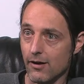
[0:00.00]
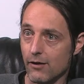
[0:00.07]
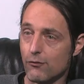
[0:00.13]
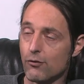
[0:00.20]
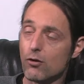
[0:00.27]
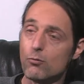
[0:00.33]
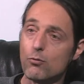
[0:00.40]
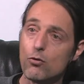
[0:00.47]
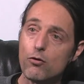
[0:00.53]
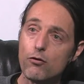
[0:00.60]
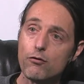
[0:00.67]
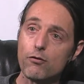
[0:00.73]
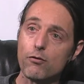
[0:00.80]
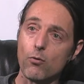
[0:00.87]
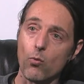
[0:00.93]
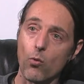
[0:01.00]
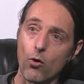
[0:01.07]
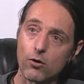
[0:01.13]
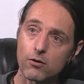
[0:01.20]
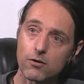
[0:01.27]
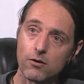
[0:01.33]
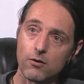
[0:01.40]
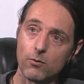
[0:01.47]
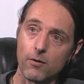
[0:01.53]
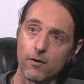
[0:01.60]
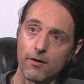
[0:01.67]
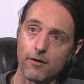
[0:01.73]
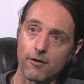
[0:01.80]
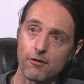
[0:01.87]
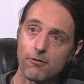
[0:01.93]
If you move water
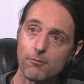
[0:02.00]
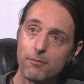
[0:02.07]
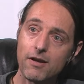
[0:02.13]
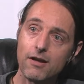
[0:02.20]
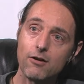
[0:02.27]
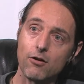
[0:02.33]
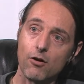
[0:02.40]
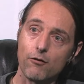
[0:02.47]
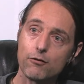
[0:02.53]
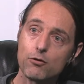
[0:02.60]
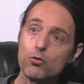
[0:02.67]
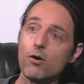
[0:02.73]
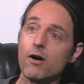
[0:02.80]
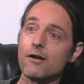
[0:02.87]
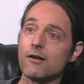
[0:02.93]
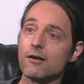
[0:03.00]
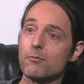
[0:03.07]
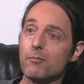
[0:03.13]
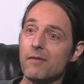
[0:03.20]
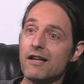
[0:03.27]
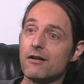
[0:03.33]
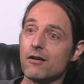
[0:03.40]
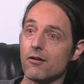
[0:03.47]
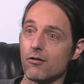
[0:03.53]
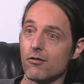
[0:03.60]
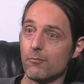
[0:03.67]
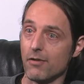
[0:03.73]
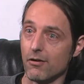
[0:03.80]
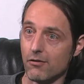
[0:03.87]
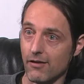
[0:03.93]
with a speed of 200
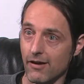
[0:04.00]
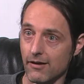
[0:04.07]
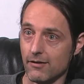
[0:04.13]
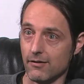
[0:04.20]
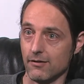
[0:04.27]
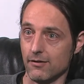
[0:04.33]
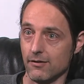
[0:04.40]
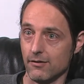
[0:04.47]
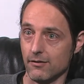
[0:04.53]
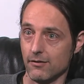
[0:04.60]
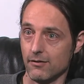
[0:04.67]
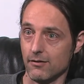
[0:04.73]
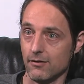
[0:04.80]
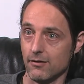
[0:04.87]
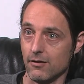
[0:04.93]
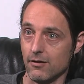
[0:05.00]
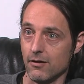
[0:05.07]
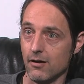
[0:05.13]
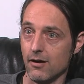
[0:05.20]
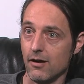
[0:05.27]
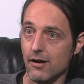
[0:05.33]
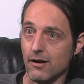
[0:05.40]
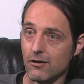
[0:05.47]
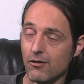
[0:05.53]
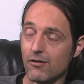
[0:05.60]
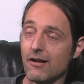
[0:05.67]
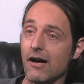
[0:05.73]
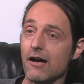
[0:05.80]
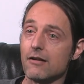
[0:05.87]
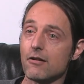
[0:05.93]
meters per second, it
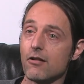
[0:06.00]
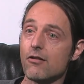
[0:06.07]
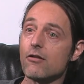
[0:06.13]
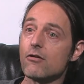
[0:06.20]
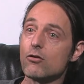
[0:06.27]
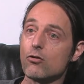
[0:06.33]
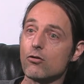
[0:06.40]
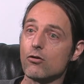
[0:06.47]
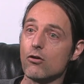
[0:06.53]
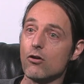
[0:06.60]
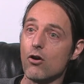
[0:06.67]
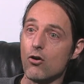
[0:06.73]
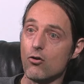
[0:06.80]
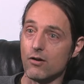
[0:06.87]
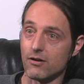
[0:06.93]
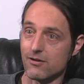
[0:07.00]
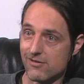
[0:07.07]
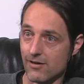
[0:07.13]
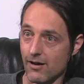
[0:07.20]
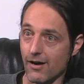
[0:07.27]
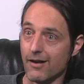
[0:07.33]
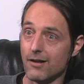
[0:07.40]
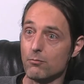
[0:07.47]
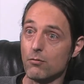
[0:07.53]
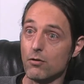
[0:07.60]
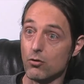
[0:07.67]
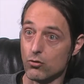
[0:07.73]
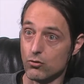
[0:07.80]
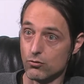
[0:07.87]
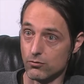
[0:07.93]
starts to glow and shine
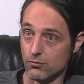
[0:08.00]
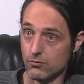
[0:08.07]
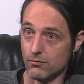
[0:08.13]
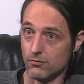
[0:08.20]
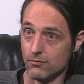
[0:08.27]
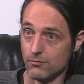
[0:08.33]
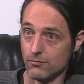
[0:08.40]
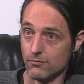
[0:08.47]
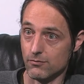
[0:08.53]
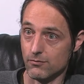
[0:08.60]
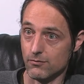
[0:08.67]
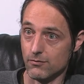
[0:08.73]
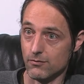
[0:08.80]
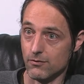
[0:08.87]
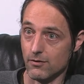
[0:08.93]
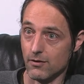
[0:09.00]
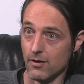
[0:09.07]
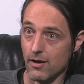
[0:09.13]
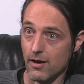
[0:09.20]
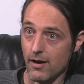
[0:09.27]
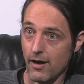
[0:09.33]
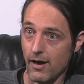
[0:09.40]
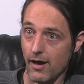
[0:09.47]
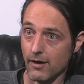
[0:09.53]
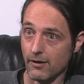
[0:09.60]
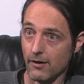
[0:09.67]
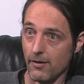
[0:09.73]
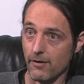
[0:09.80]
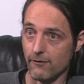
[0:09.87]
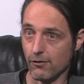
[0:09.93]
blue. And
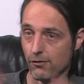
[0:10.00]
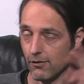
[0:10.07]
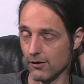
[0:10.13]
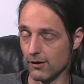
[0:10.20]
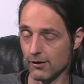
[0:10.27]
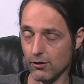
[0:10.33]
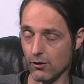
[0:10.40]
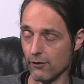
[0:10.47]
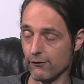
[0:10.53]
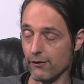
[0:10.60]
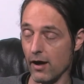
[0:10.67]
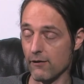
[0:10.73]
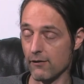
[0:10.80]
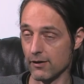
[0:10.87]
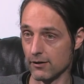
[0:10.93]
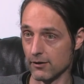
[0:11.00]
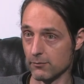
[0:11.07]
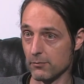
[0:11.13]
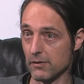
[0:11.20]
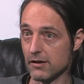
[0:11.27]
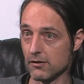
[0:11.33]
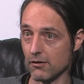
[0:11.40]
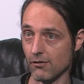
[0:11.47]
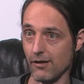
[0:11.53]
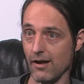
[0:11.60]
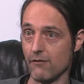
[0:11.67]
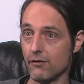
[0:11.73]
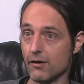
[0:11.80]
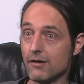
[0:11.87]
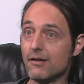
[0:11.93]
in the vicinity of 500 meters,
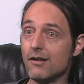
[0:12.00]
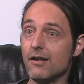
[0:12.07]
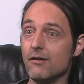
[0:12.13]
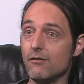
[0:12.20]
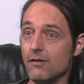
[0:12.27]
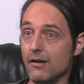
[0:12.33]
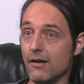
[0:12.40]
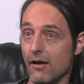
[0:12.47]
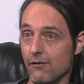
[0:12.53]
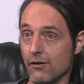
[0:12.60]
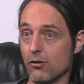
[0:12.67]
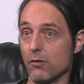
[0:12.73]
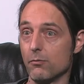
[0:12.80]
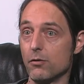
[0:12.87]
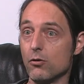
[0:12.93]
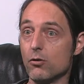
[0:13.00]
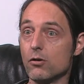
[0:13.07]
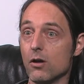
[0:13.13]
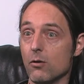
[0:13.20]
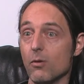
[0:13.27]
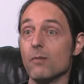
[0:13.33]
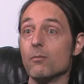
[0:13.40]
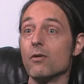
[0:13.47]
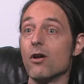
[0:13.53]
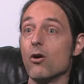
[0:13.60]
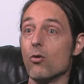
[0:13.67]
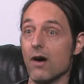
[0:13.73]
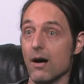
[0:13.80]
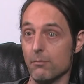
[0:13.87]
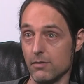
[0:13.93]
every TV, every computer will
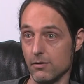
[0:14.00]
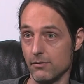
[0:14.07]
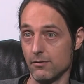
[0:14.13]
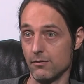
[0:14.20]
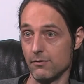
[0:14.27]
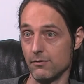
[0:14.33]
blow up.